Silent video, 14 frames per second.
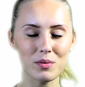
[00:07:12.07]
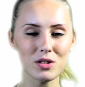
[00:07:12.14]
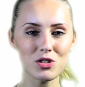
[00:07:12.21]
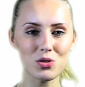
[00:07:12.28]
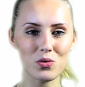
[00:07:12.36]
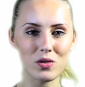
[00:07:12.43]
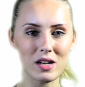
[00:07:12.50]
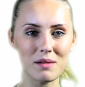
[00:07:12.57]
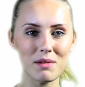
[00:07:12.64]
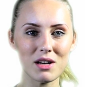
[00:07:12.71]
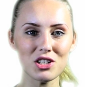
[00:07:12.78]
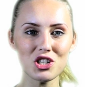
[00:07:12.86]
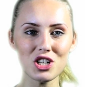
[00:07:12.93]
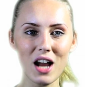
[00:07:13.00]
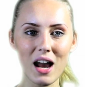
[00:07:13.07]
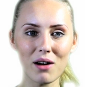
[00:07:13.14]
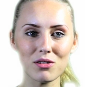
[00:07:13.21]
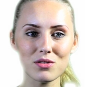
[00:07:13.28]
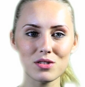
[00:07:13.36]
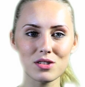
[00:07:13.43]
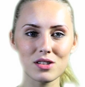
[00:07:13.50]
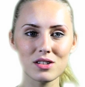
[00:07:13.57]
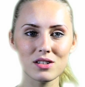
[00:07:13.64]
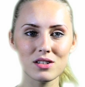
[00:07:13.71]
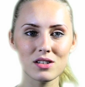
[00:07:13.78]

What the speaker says: will scream and shout.